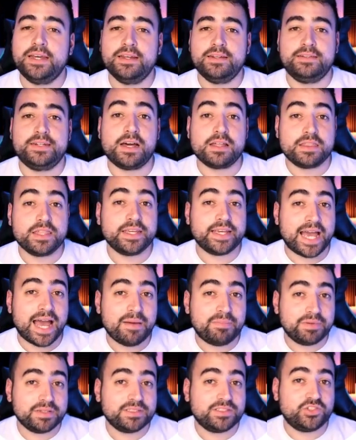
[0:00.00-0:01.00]
nothing
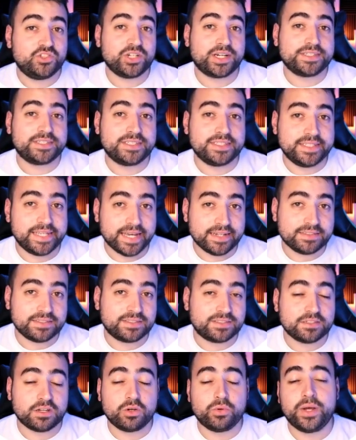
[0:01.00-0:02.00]
happens just yet,
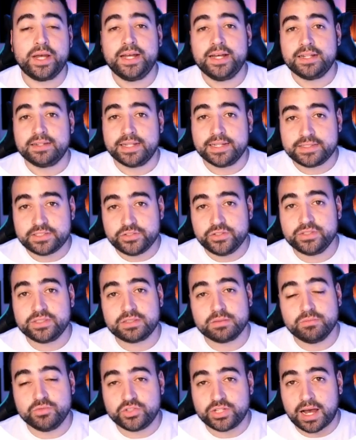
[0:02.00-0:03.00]
so let's use
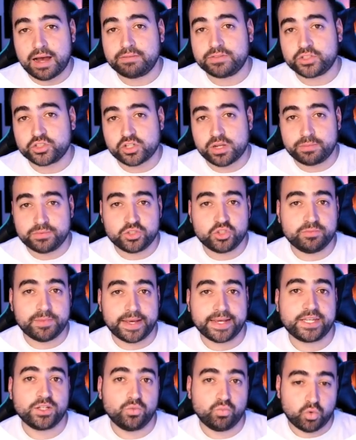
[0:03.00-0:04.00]
some JavaScript to
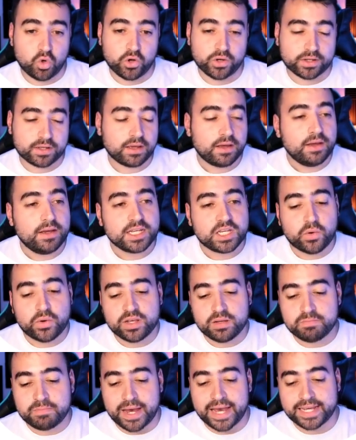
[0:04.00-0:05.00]
make it work.
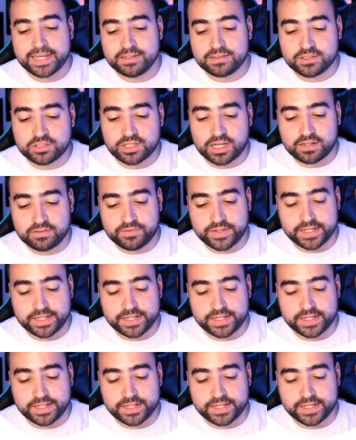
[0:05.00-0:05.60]
Going back inside